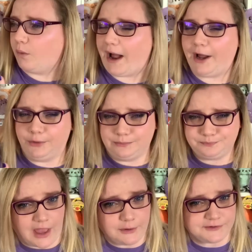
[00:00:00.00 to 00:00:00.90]
Wow,
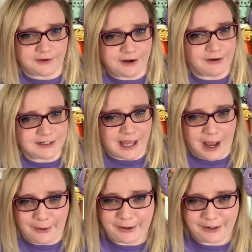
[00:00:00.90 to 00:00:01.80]
that was very, very
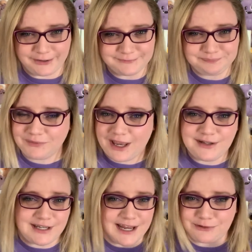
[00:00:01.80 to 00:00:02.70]
sour.
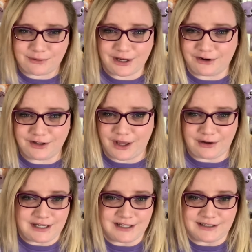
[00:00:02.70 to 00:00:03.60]
Tastes really good though.
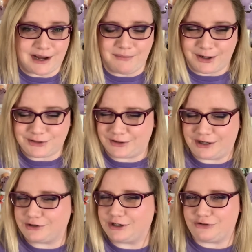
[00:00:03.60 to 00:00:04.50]
It tastes like a Monster
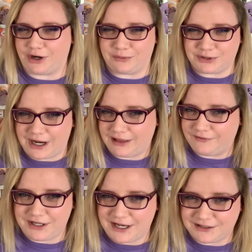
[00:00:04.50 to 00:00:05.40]
energy drink, which I love
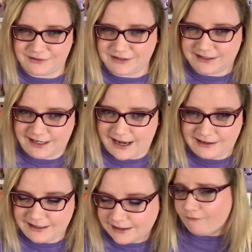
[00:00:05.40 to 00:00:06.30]
the taste of. Tastes like
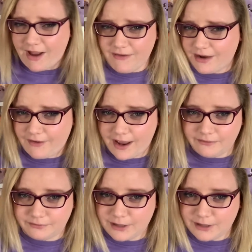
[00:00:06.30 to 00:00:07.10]
candy. 5 out of 5.